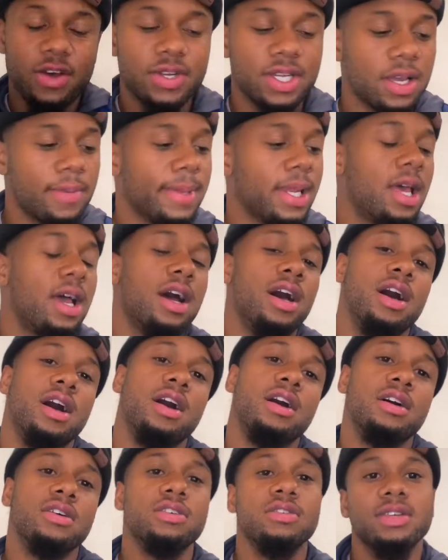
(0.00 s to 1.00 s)
They'll be like,
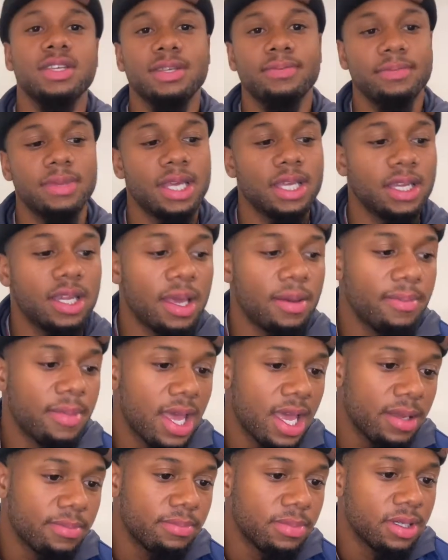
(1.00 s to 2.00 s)
oh, you, you making that
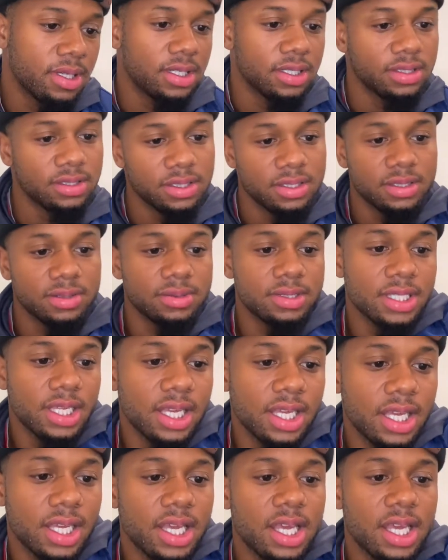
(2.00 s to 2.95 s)
MacBook, you know what I'm saying?